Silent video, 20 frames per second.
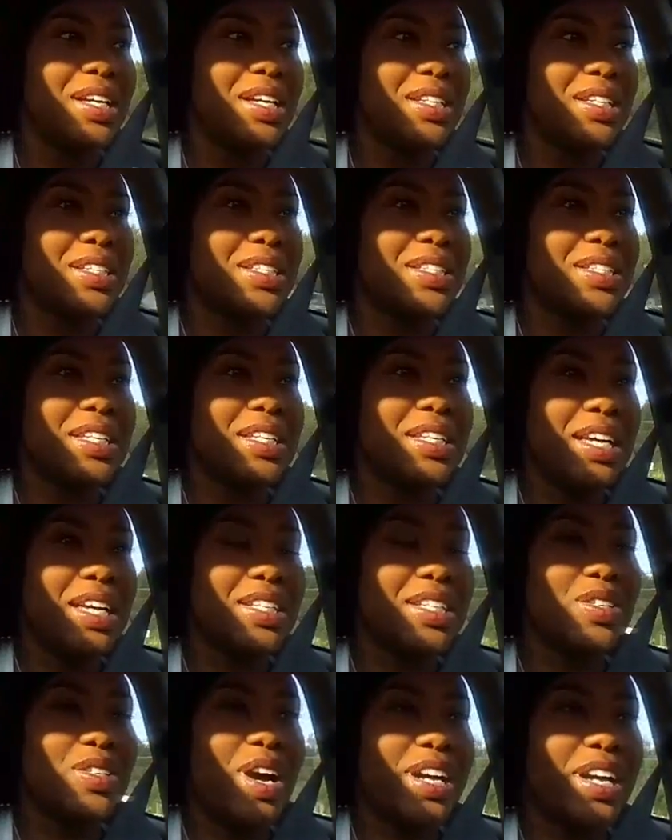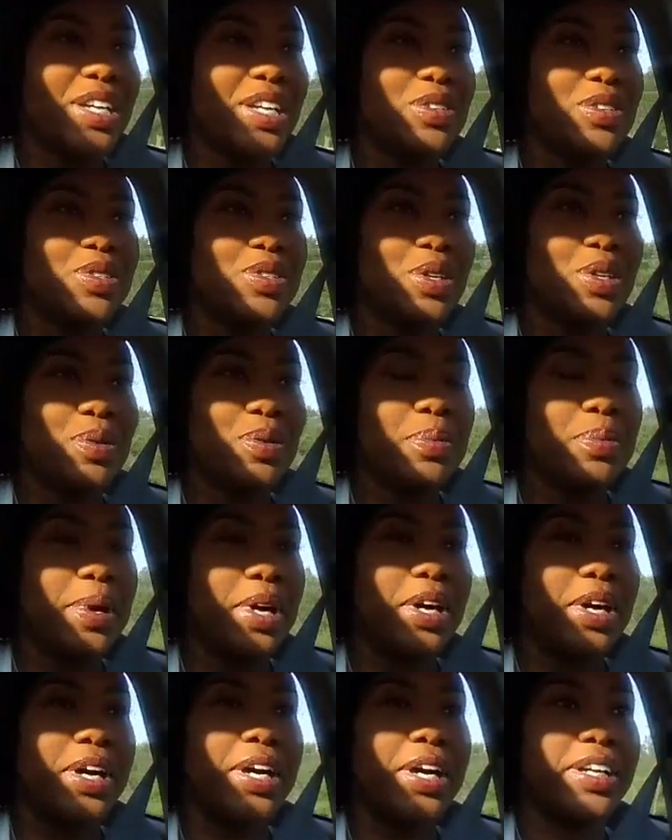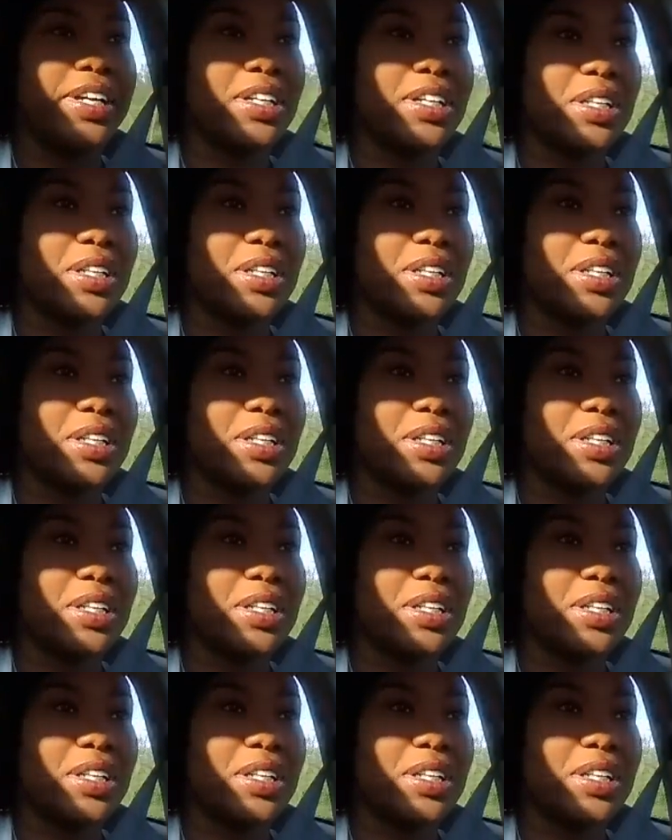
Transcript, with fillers: to see it so I can use the Groupon.